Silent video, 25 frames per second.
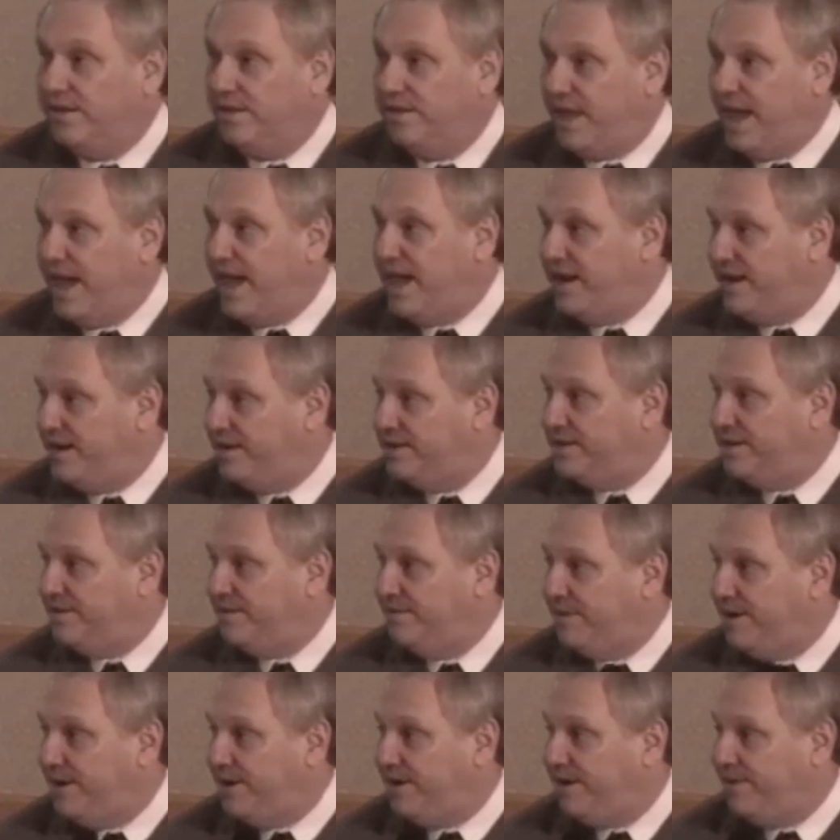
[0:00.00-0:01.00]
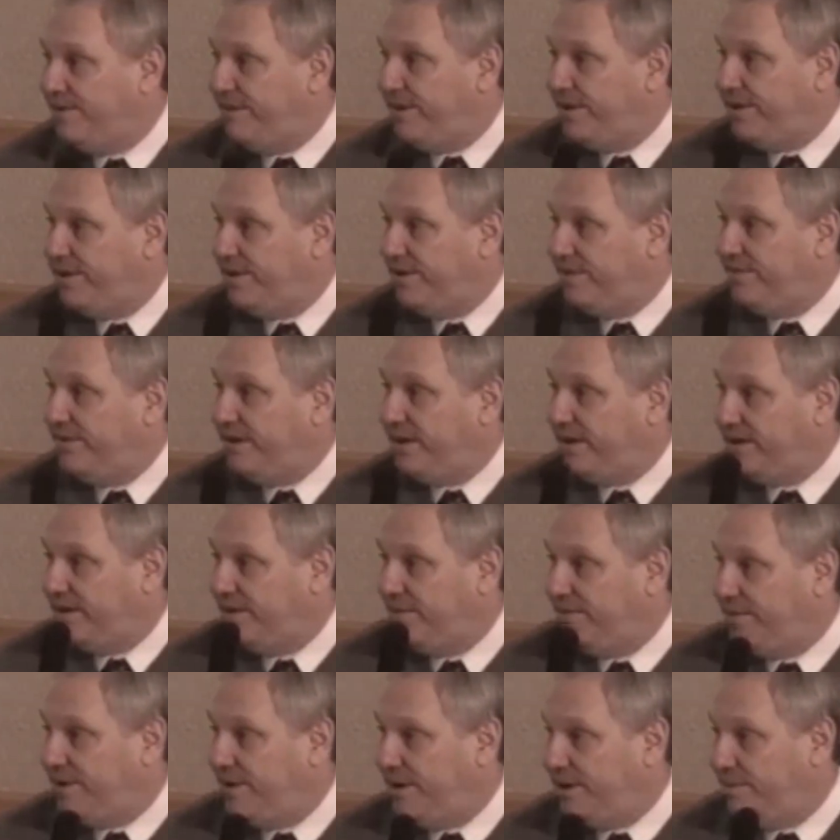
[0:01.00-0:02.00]
That is a very, very
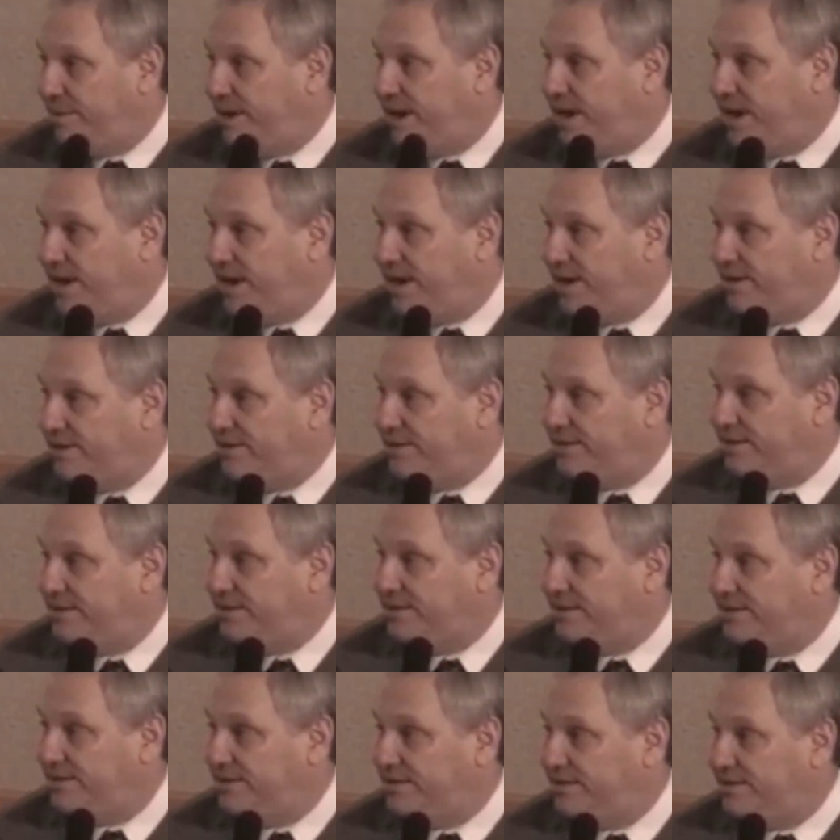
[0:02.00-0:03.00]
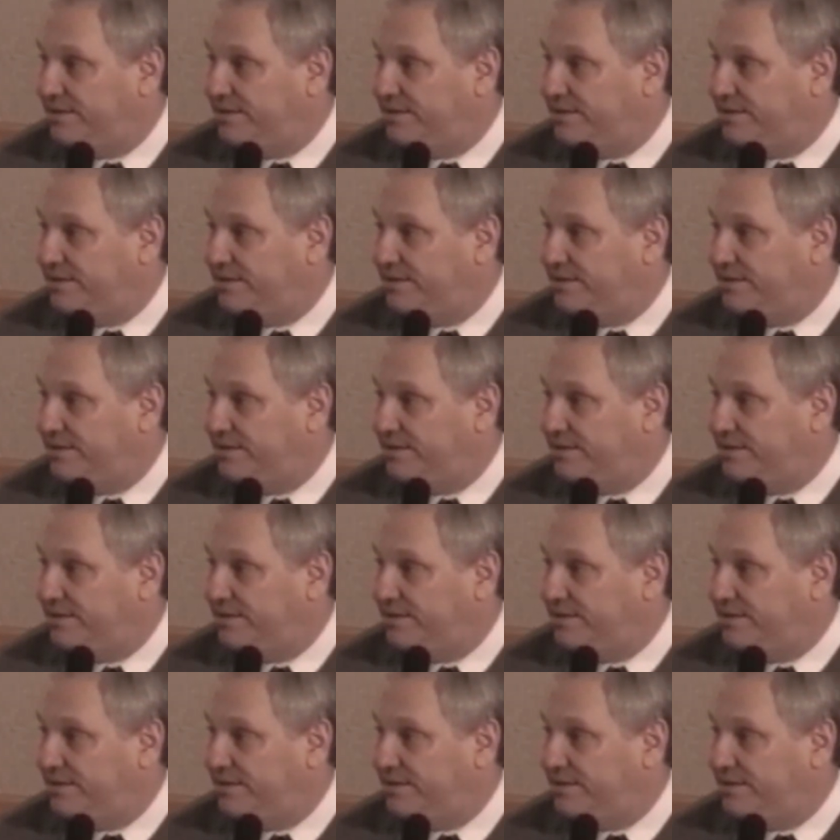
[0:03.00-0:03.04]
effective way to buy houses.